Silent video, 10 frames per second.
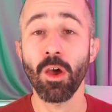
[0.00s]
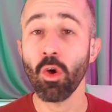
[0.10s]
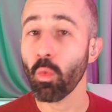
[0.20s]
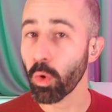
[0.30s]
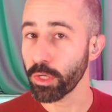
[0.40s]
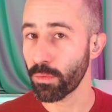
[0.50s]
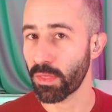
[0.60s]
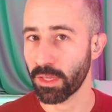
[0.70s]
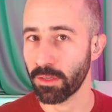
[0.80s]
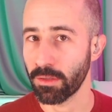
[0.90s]
What do you
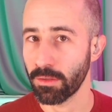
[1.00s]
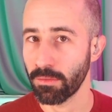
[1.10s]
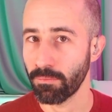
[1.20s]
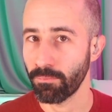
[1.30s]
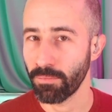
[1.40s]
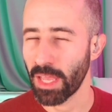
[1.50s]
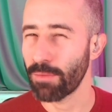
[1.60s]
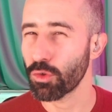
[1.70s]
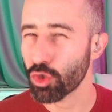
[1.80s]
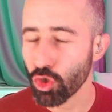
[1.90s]
think? Have
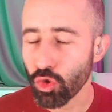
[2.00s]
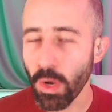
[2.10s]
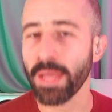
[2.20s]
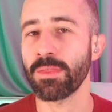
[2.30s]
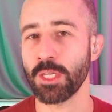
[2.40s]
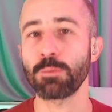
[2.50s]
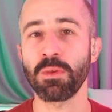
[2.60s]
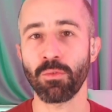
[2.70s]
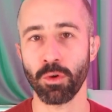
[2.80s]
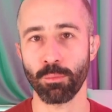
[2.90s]
you tried this
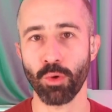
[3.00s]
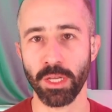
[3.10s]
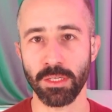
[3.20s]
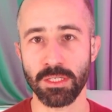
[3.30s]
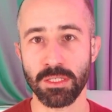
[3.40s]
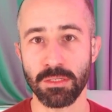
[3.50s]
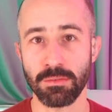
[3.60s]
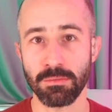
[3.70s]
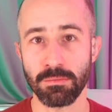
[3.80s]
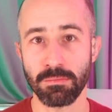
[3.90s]
before in practice?
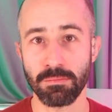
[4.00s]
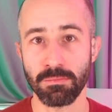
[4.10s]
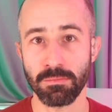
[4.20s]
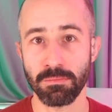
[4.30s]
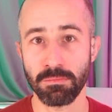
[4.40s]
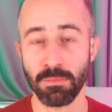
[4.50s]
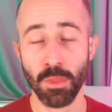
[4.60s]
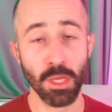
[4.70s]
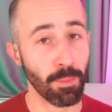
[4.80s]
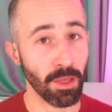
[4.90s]

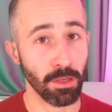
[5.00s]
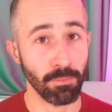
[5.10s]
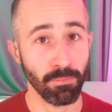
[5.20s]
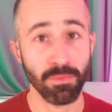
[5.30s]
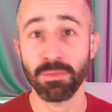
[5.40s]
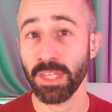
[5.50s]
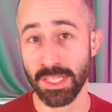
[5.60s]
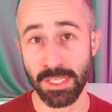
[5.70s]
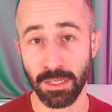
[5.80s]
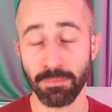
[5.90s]
Think about it,
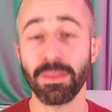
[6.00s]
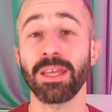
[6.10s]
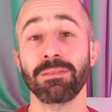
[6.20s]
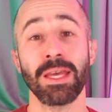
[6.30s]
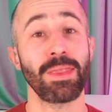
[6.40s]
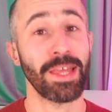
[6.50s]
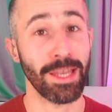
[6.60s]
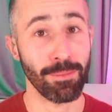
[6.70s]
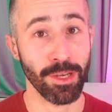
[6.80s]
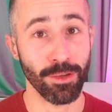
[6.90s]
test it, and then
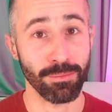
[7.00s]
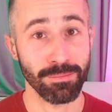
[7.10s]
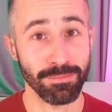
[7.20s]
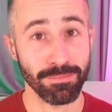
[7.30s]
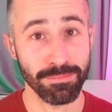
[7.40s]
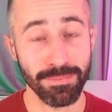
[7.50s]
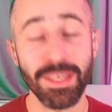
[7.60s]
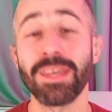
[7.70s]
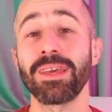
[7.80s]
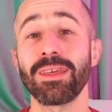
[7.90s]
let me know.
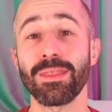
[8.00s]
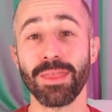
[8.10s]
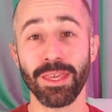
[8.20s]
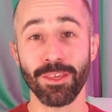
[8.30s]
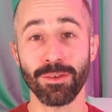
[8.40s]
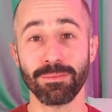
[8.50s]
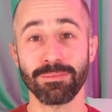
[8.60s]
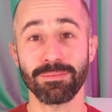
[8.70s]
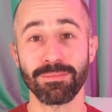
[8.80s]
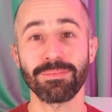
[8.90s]
Thank you,
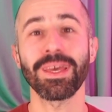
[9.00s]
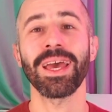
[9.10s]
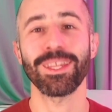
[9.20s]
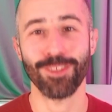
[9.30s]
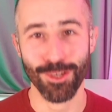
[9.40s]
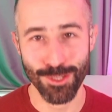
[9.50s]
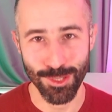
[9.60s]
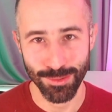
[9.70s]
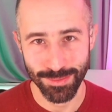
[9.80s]
and talk soon.